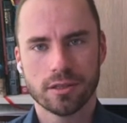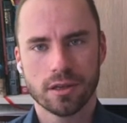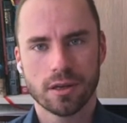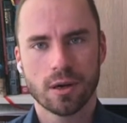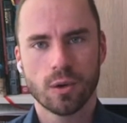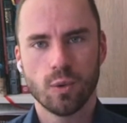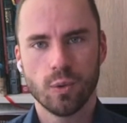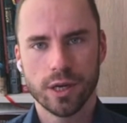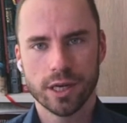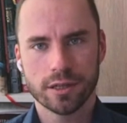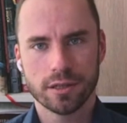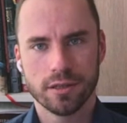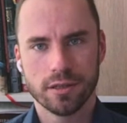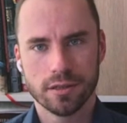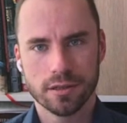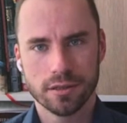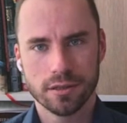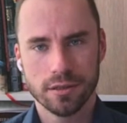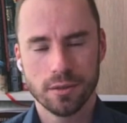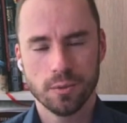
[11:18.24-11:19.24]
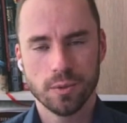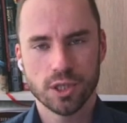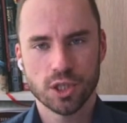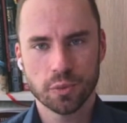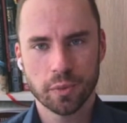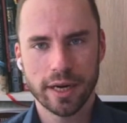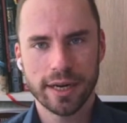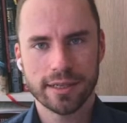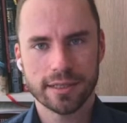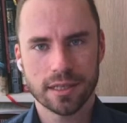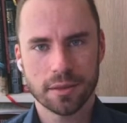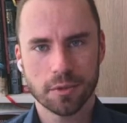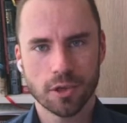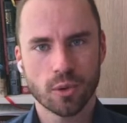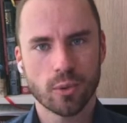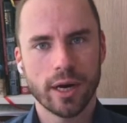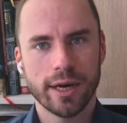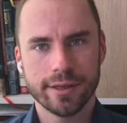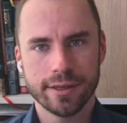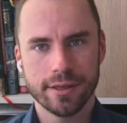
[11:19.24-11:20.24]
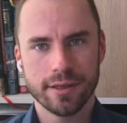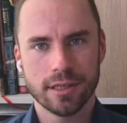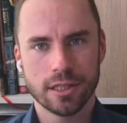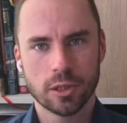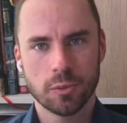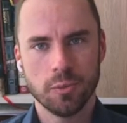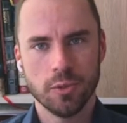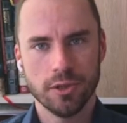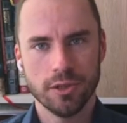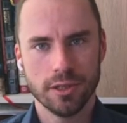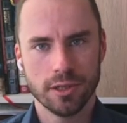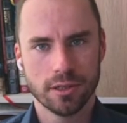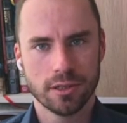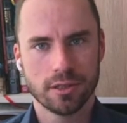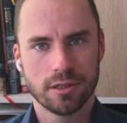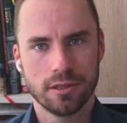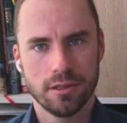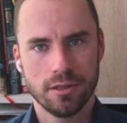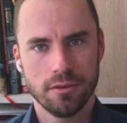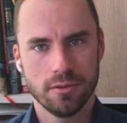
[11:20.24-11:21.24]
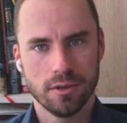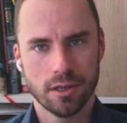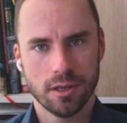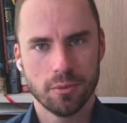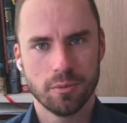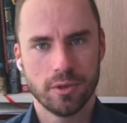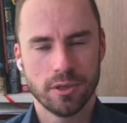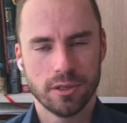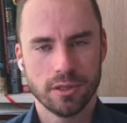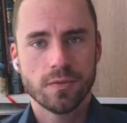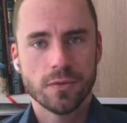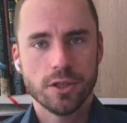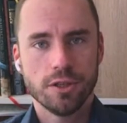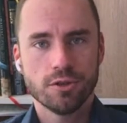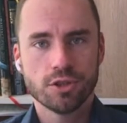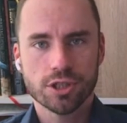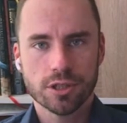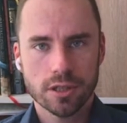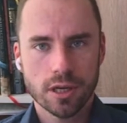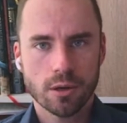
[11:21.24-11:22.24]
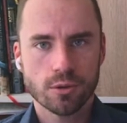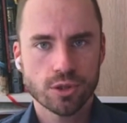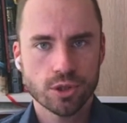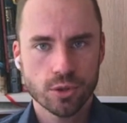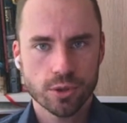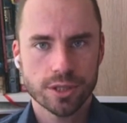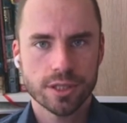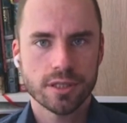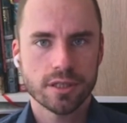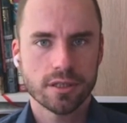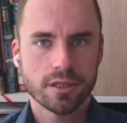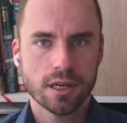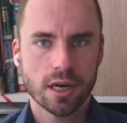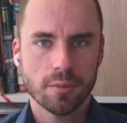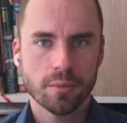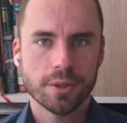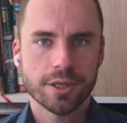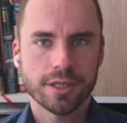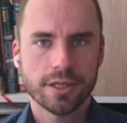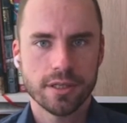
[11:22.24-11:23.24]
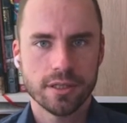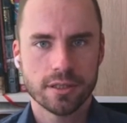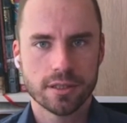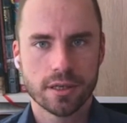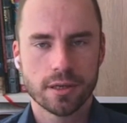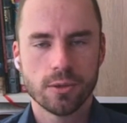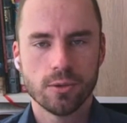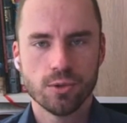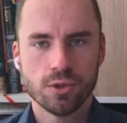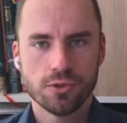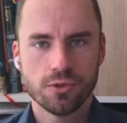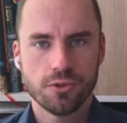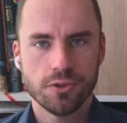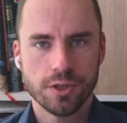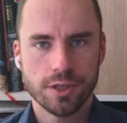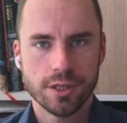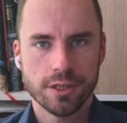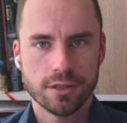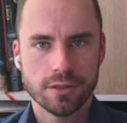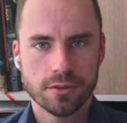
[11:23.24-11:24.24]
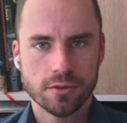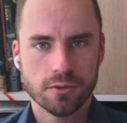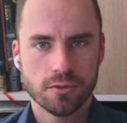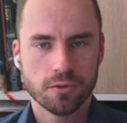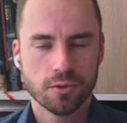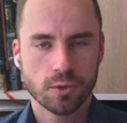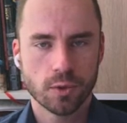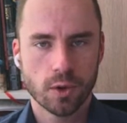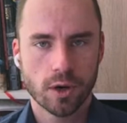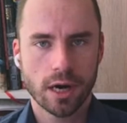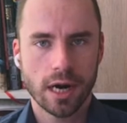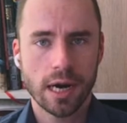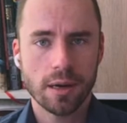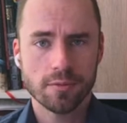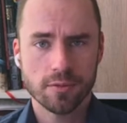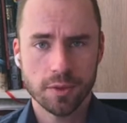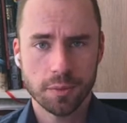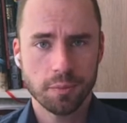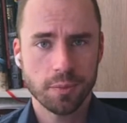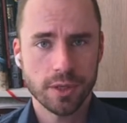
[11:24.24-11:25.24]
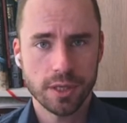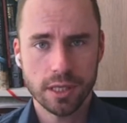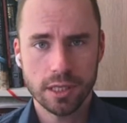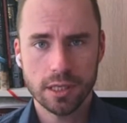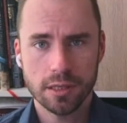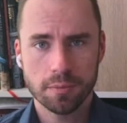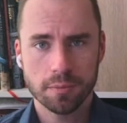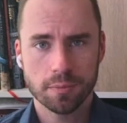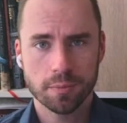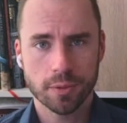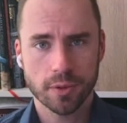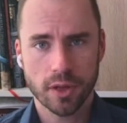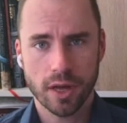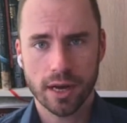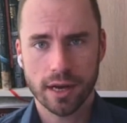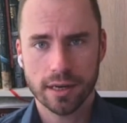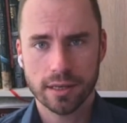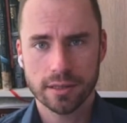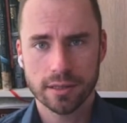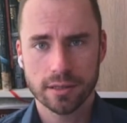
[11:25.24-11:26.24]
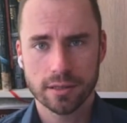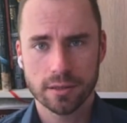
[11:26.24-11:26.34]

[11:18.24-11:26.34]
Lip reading: quickly, which makes them quite experienced developers. Usually outsourcing company is a good fit for MVP plus